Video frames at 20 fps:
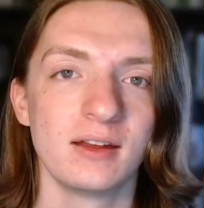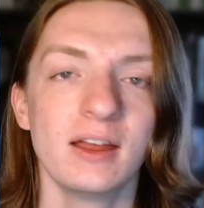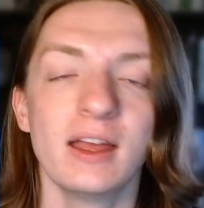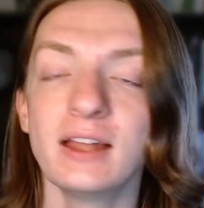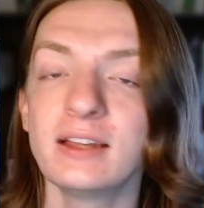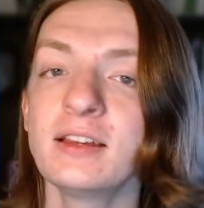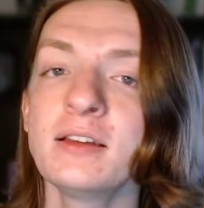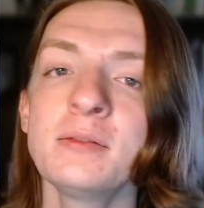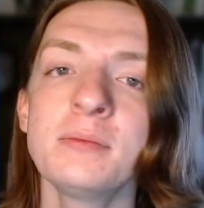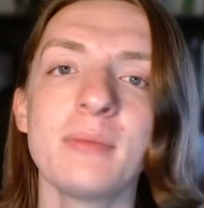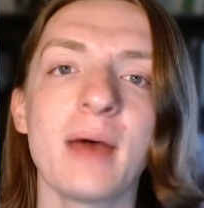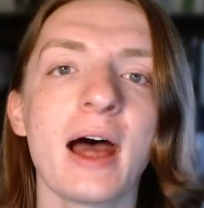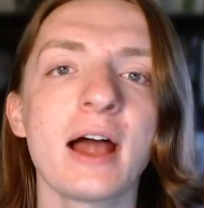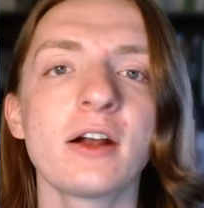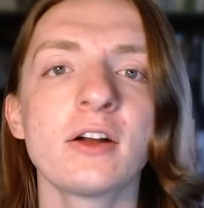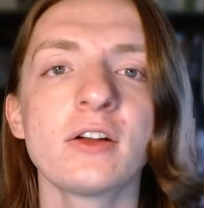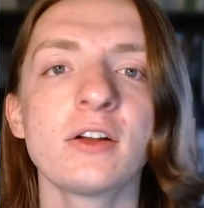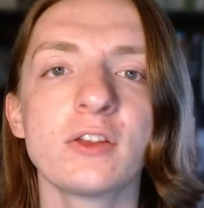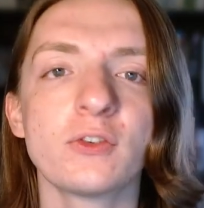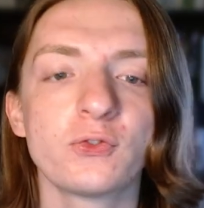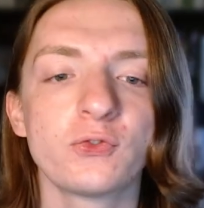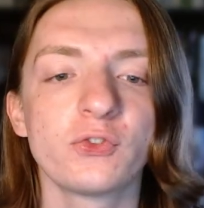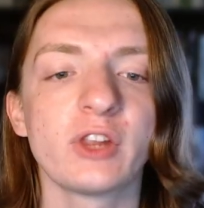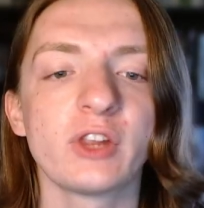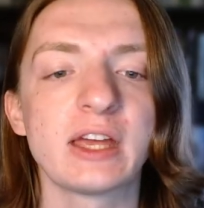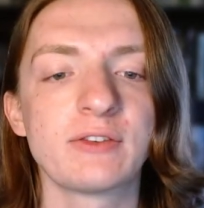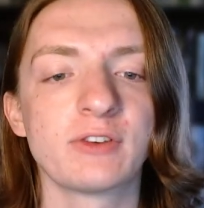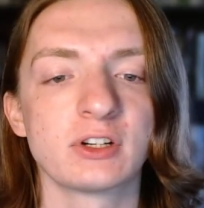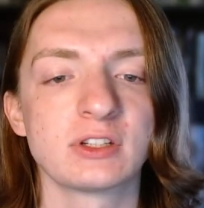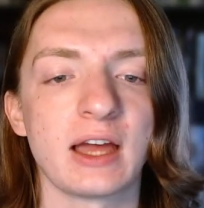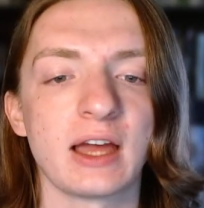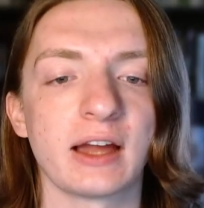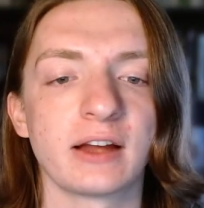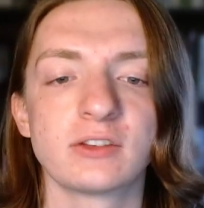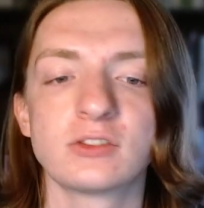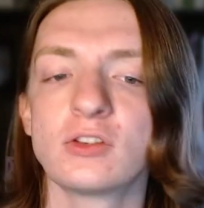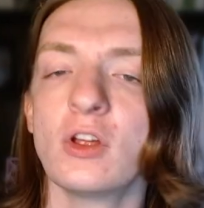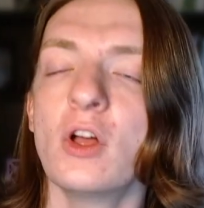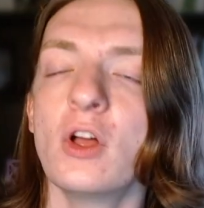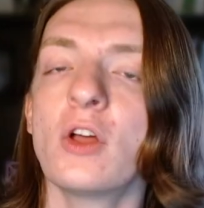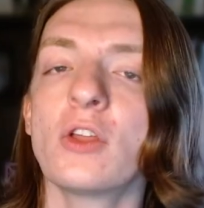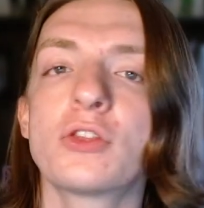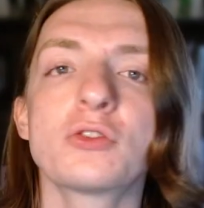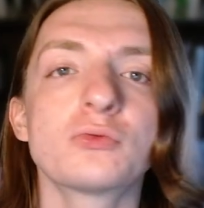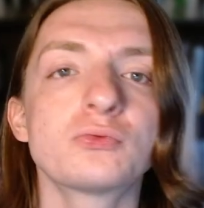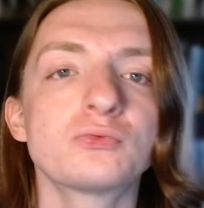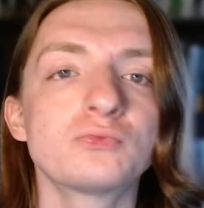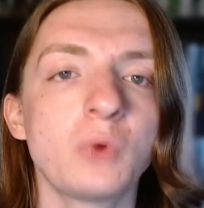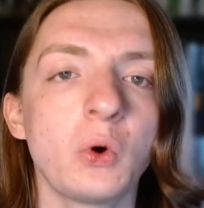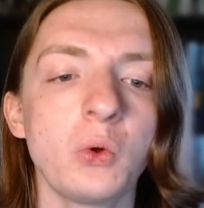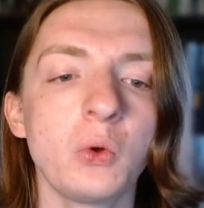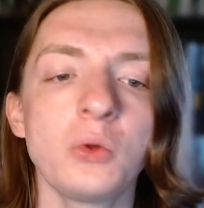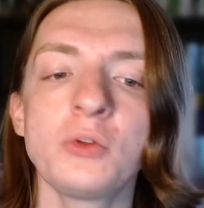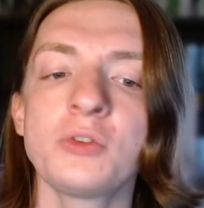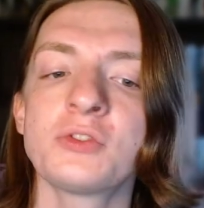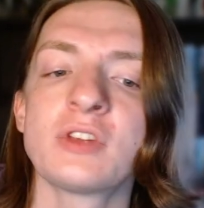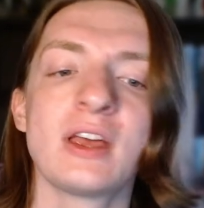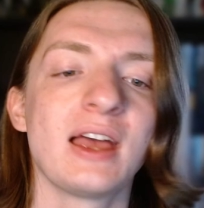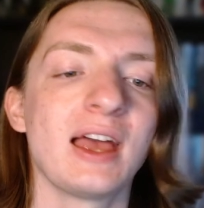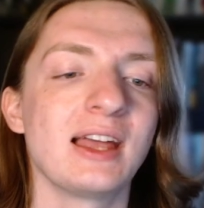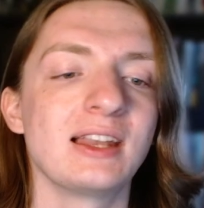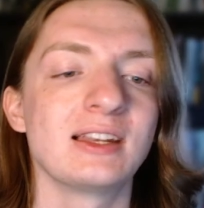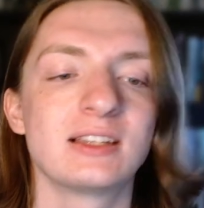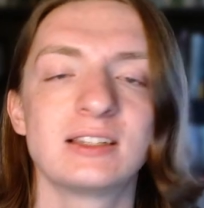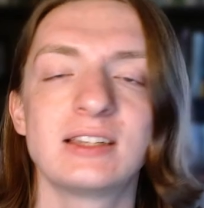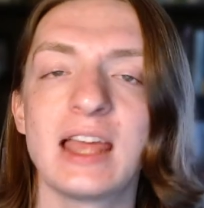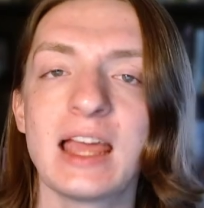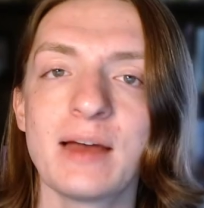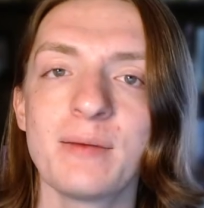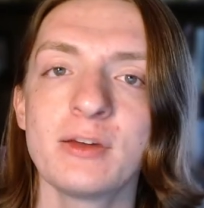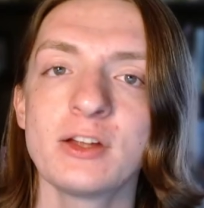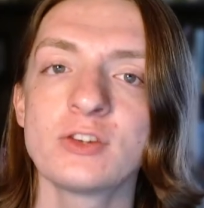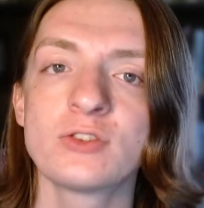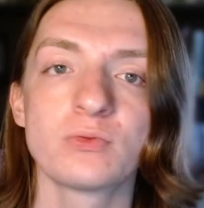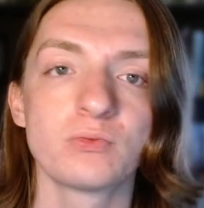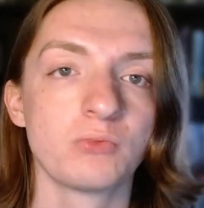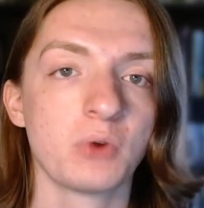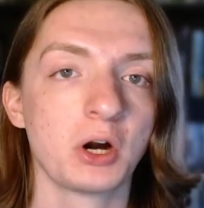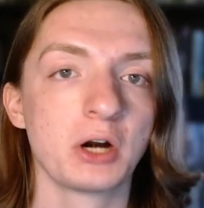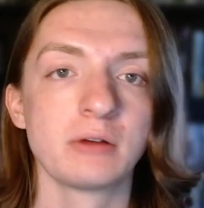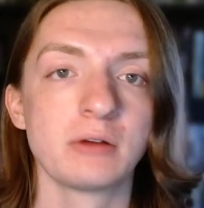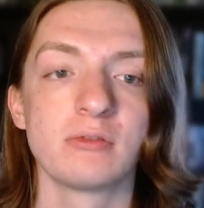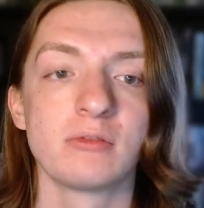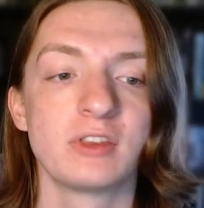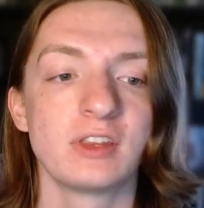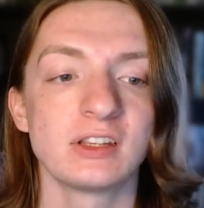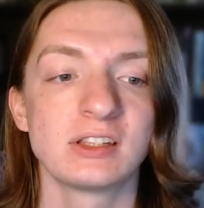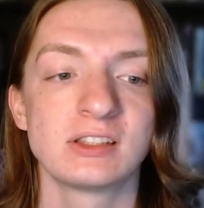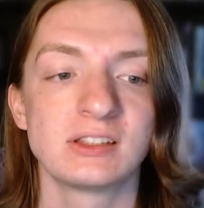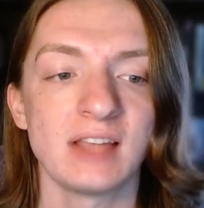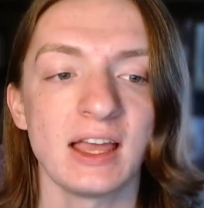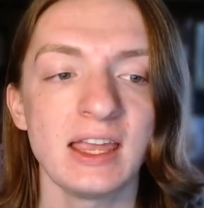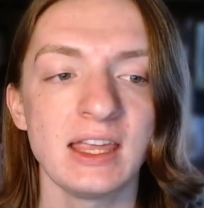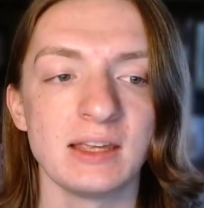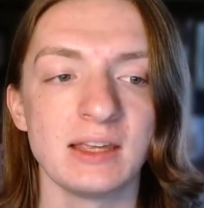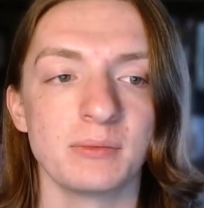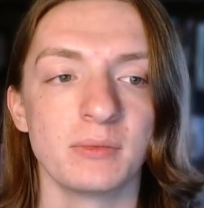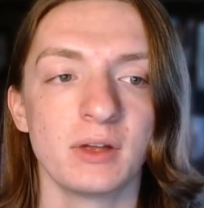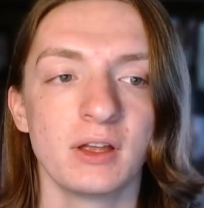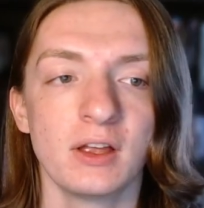It didn't matter the flavor text. The rolls and damage were the same.